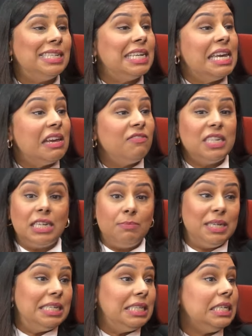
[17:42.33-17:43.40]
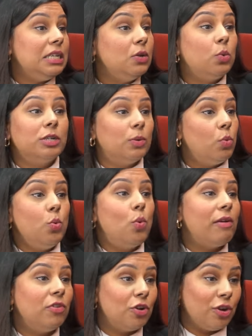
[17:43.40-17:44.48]
See if CBC or
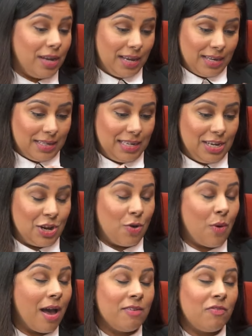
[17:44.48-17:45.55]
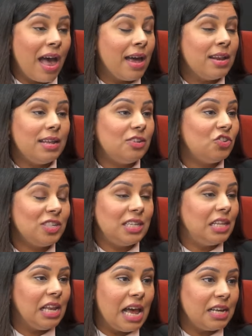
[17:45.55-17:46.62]
whoever is, you know, I've had just in
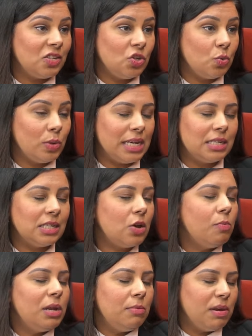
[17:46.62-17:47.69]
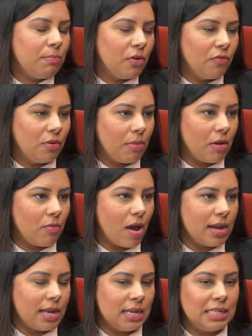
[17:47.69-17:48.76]
the last two weeks, so many people from my
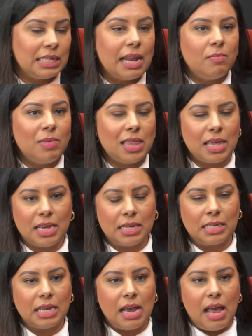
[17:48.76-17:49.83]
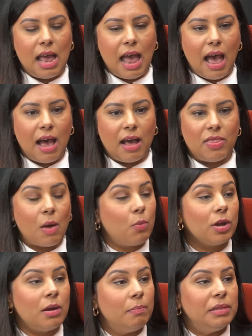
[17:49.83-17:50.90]
riding send me things uh, that
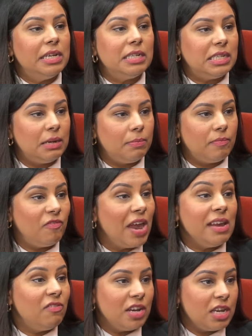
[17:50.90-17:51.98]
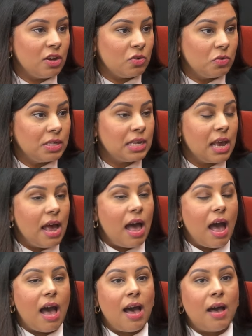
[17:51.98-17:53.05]
were complete deep fake videos.
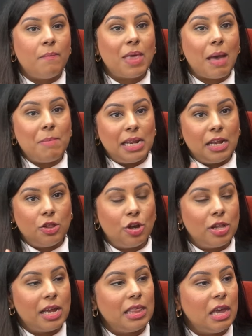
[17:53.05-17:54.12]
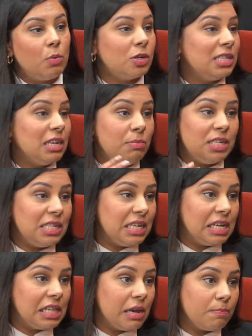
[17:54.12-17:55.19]
Yeah. Um, that made it look like they were
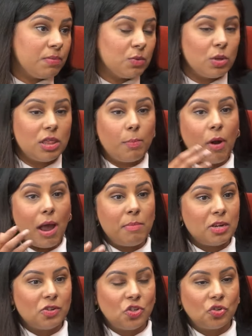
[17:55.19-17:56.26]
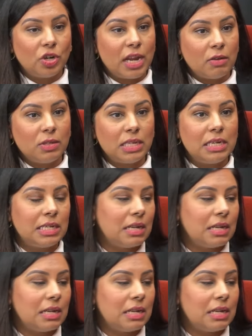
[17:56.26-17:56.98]
CBC clips with the prime minister announcing oh